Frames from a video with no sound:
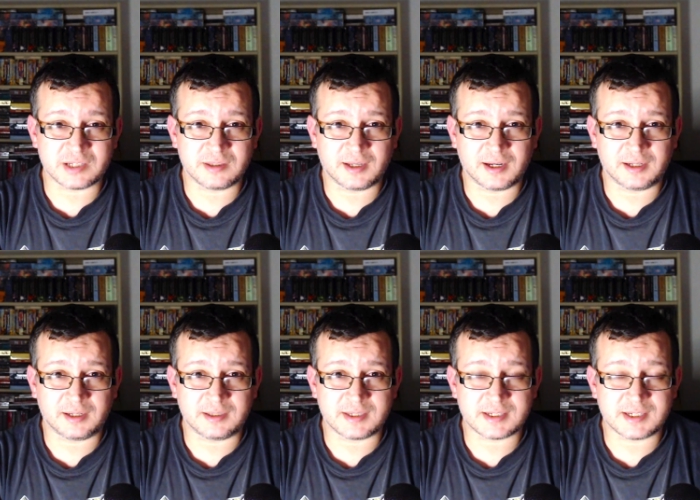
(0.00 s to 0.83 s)
in
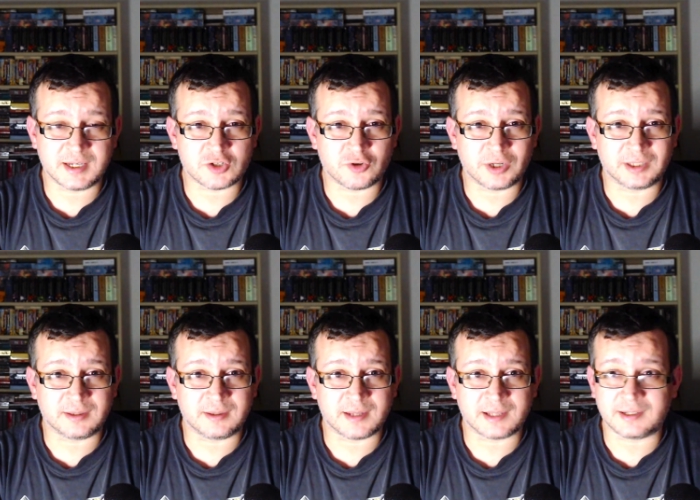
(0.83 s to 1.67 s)
1986, right?
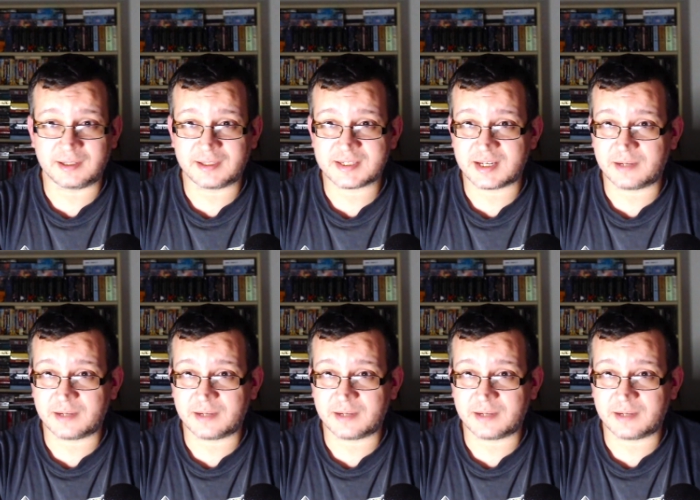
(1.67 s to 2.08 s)
1986